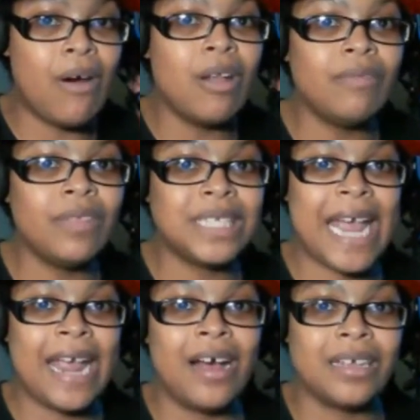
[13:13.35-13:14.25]
all of this
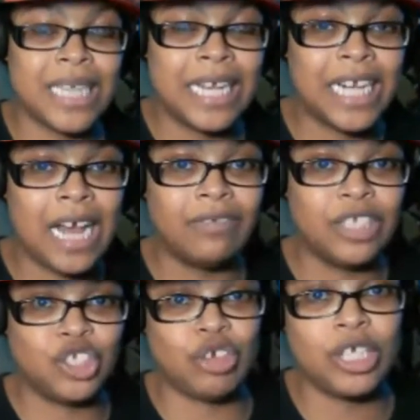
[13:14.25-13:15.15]
chaos and kind of
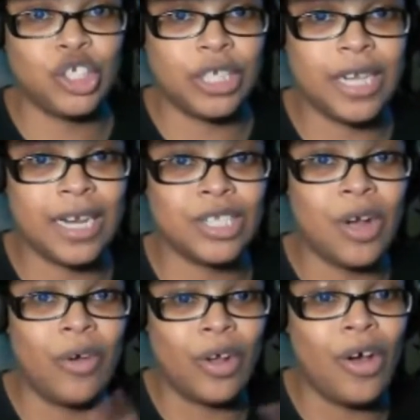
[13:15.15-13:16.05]
destruction that is
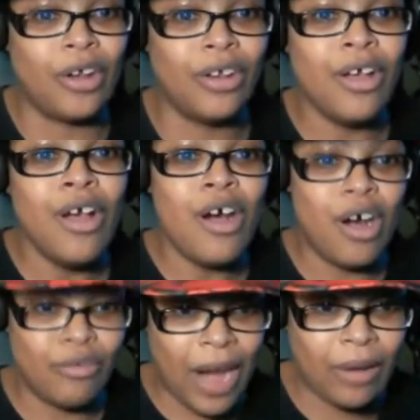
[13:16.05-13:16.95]
going on
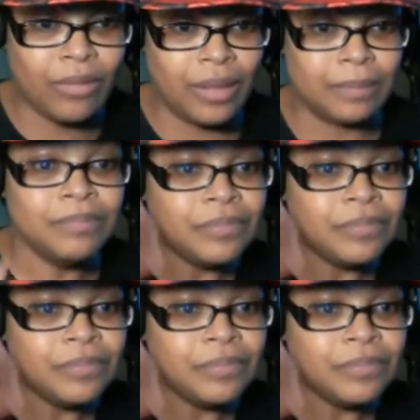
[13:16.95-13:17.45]
around them.